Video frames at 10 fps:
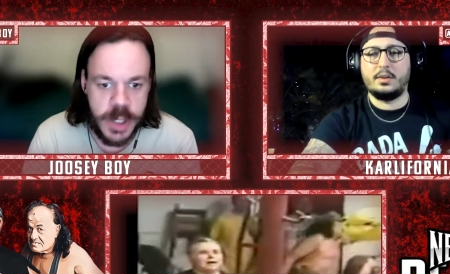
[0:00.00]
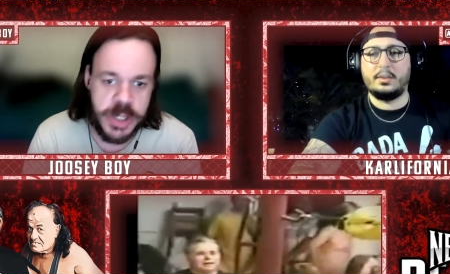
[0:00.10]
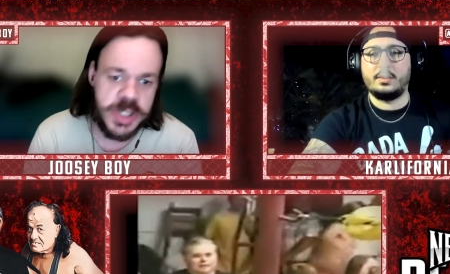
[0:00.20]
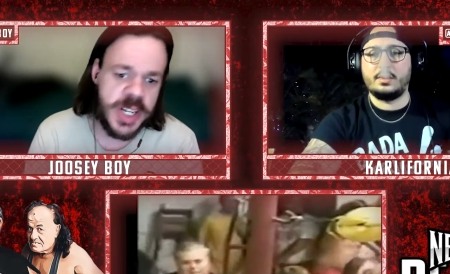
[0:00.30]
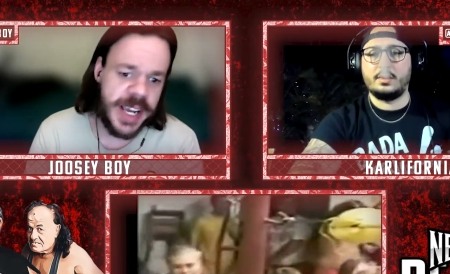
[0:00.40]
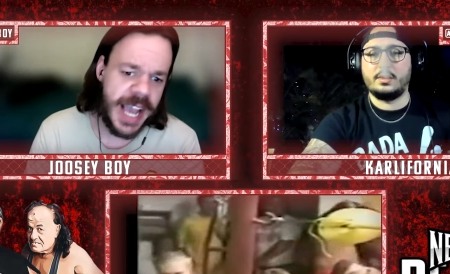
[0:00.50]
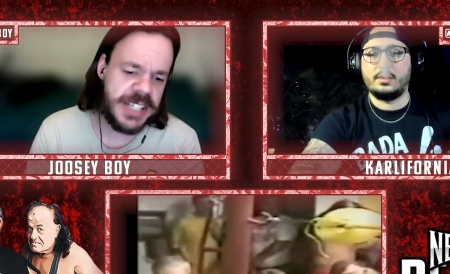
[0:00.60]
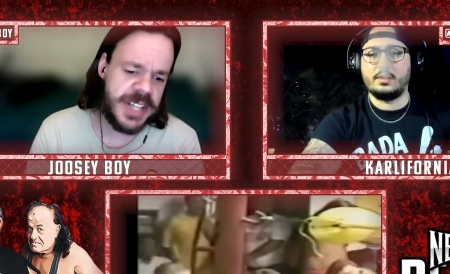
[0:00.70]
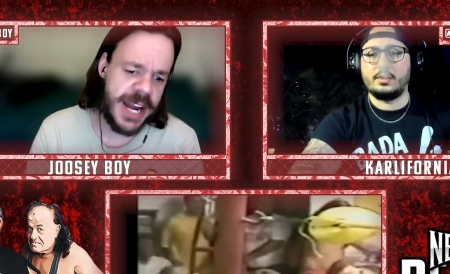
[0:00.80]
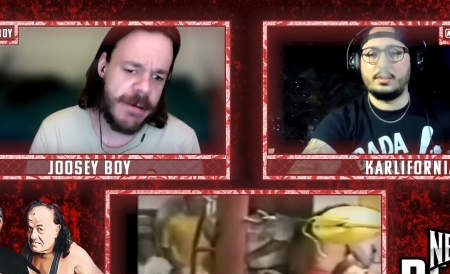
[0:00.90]
Speaker 1: Just in
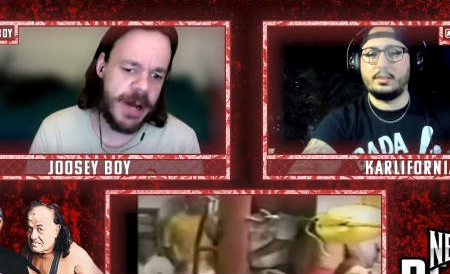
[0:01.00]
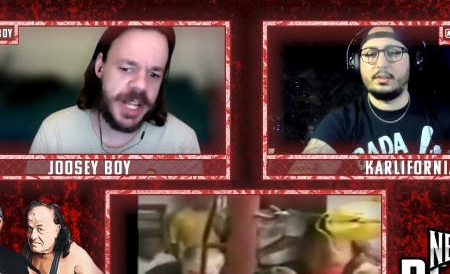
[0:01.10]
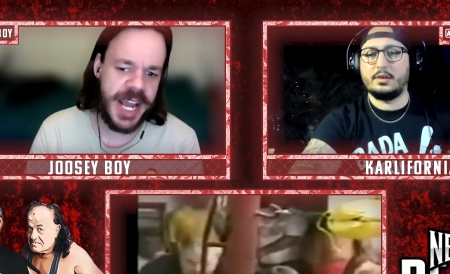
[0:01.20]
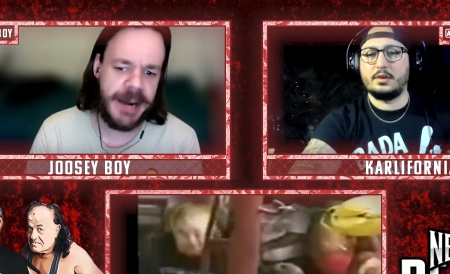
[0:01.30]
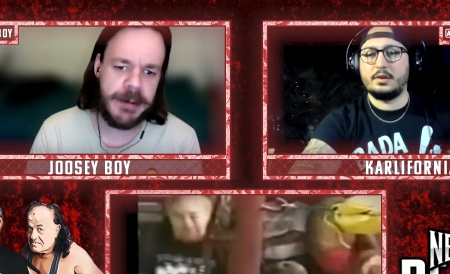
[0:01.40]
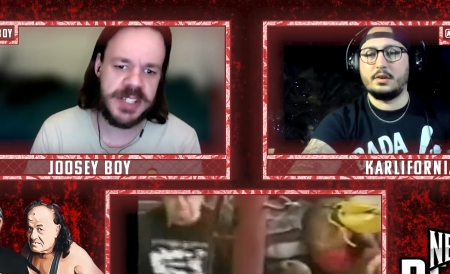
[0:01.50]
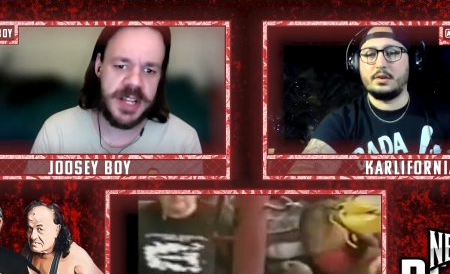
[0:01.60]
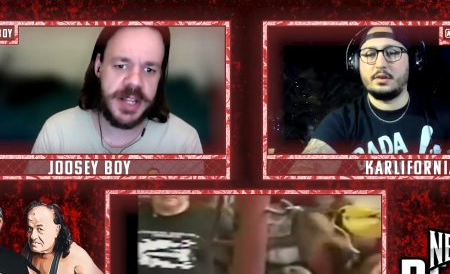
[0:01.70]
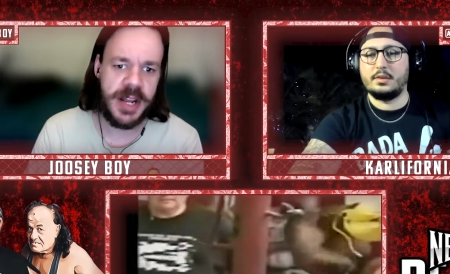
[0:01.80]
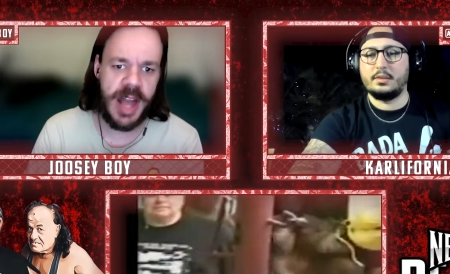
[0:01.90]
case anyone there was
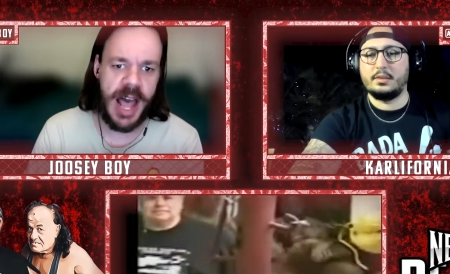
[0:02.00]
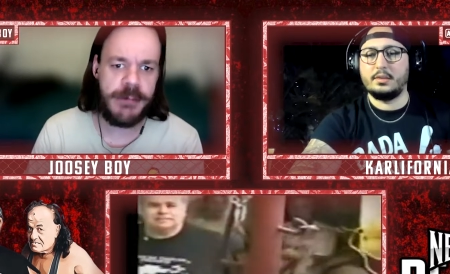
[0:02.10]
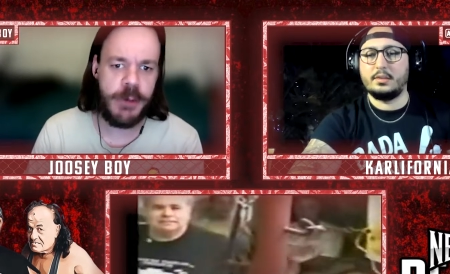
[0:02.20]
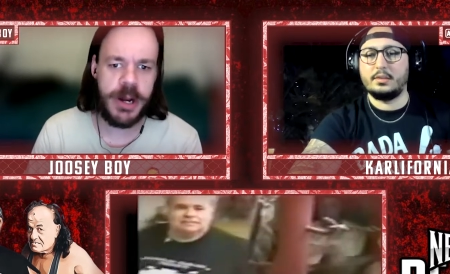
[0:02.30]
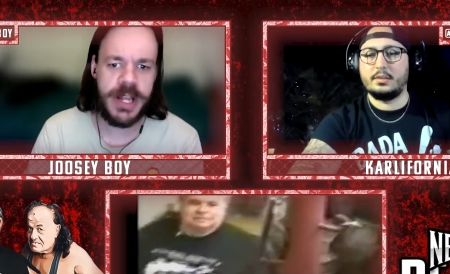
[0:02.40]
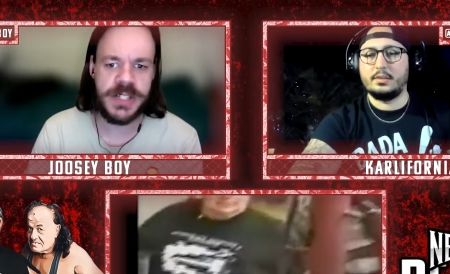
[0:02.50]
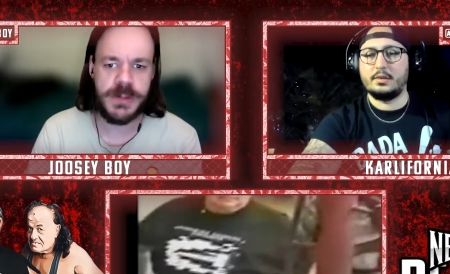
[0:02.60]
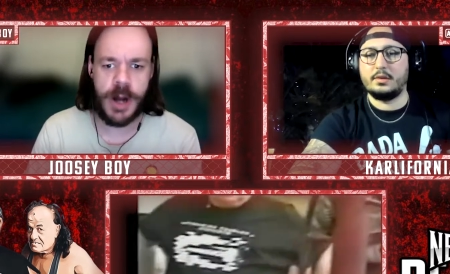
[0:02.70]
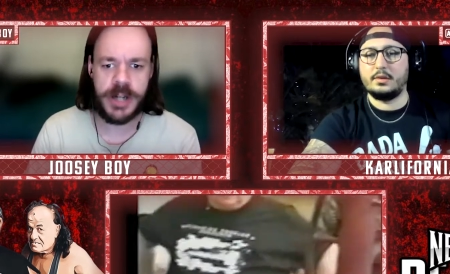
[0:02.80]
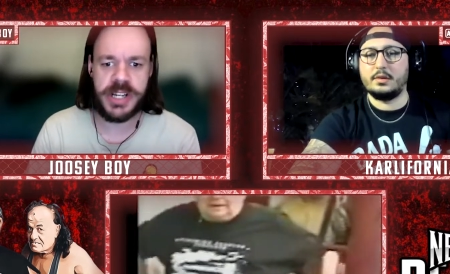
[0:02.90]
in the live audience
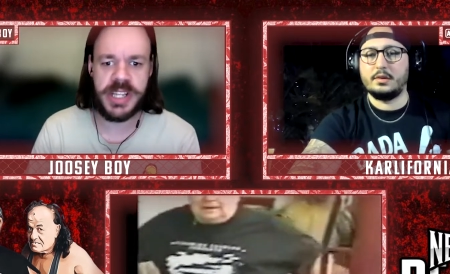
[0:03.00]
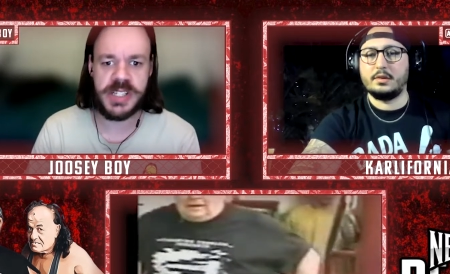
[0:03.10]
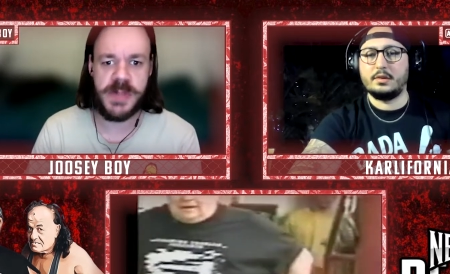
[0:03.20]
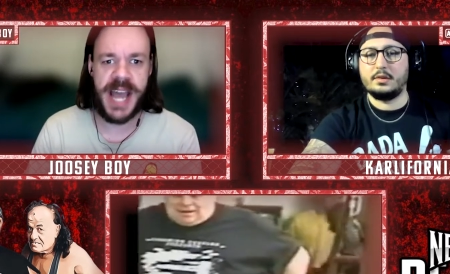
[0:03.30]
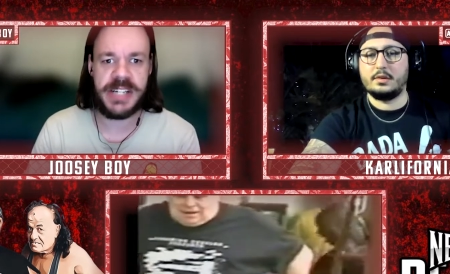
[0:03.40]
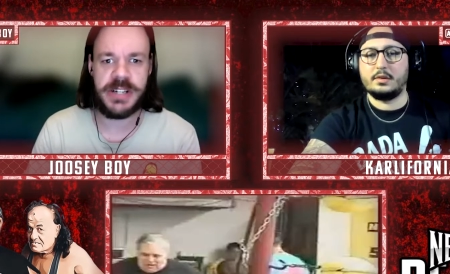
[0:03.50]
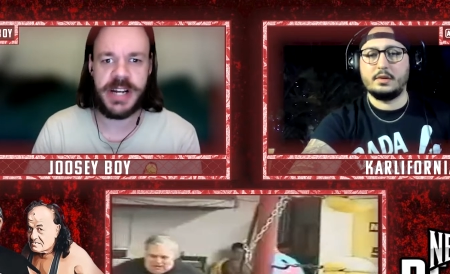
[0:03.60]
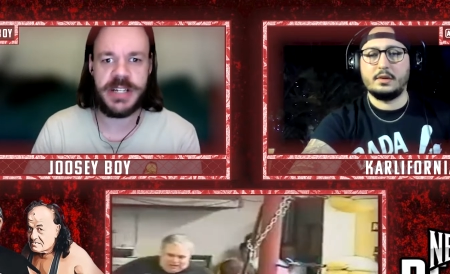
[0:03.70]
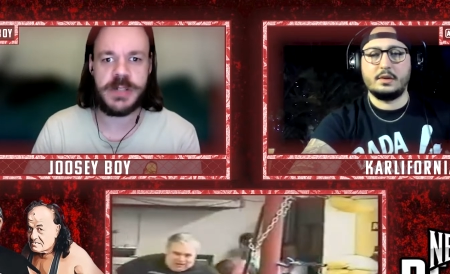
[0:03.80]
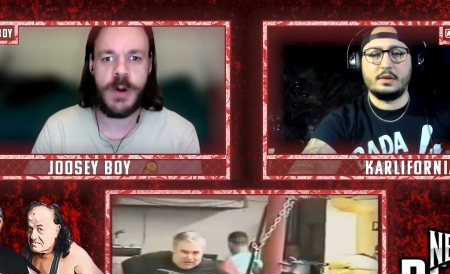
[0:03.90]
watching this match,
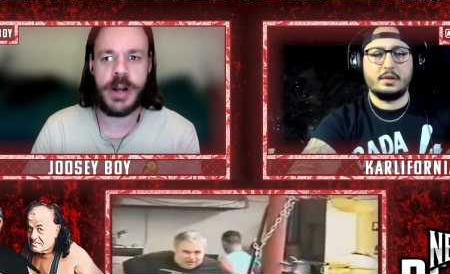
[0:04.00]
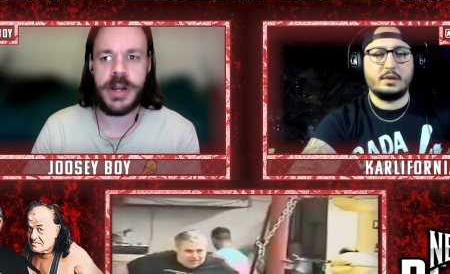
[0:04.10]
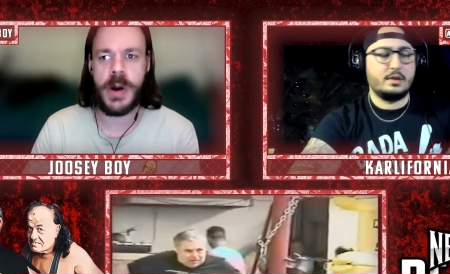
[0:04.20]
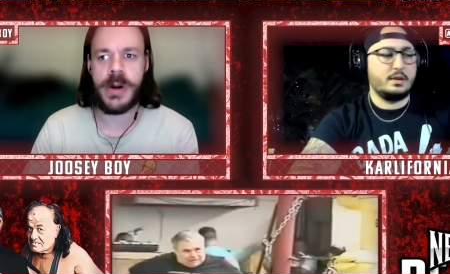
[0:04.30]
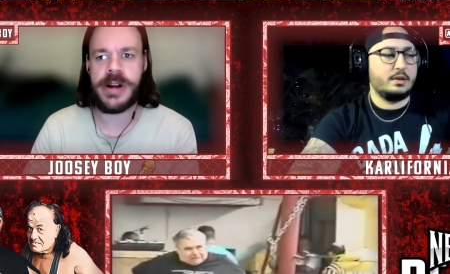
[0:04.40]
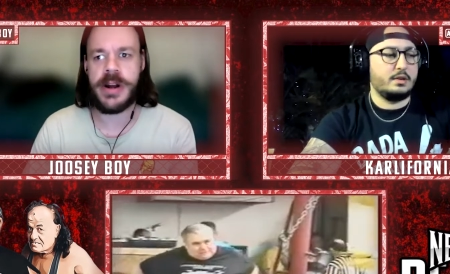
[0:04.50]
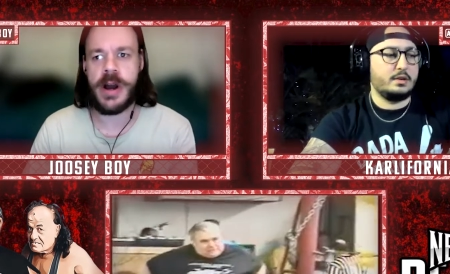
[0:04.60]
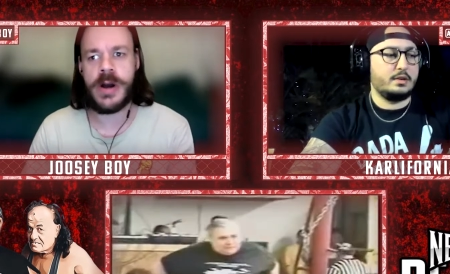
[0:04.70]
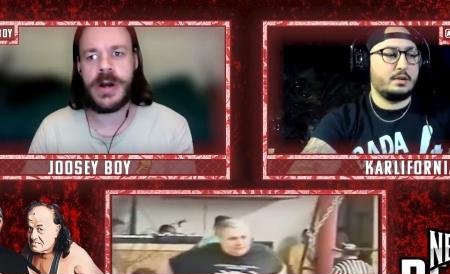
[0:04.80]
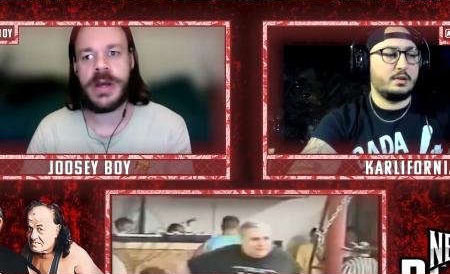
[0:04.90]
I just want you all to
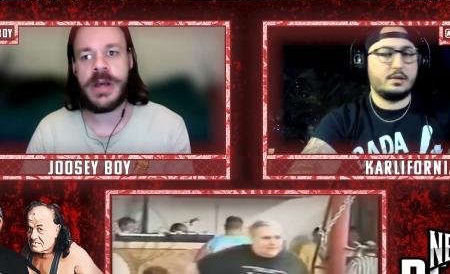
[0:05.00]
know